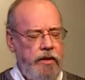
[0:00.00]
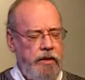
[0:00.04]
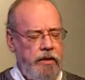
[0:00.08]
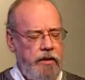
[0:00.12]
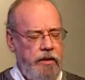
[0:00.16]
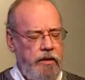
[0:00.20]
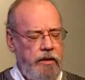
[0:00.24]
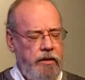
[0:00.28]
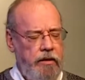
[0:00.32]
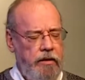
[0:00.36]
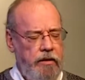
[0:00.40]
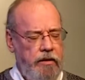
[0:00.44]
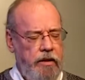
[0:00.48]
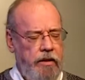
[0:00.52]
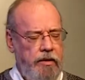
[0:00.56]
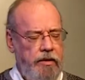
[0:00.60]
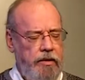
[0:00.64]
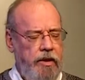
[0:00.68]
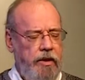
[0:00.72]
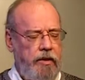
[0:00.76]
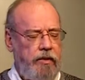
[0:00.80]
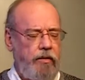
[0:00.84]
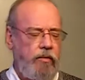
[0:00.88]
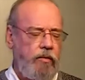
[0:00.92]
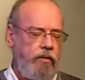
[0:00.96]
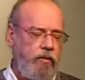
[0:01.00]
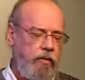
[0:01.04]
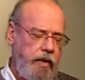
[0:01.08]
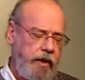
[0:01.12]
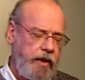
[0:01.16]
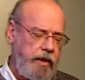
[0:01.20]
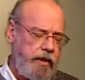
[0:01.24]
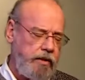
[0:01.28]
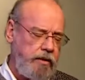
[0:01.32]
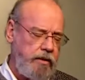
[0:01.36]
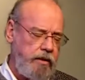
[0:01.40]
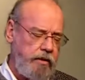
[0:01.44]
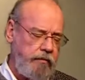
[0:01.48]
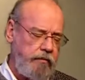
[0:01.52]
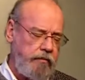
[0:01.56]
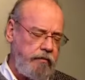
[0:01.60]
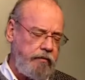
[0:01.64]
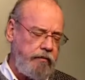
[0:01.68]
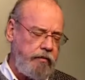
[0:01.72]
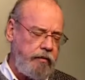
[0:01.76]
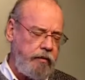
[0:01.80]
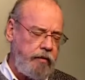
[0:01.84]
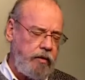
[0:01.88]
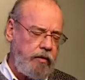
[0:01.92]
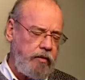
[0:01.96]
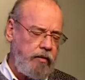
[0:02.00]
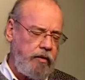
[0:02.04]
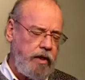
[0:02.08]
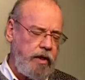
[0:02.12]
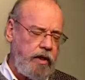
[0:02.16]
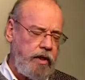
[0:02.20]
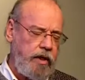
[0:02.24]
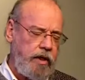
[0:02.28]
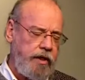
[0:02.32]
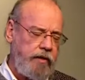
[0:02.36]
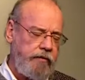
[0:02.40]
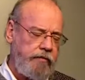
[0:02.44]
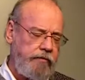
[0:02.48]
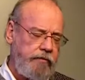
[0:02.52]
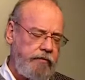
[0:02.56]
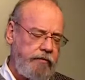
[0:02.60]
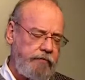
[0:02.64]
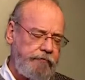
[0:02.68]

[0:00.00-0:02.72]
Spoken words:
in continual ways through our life.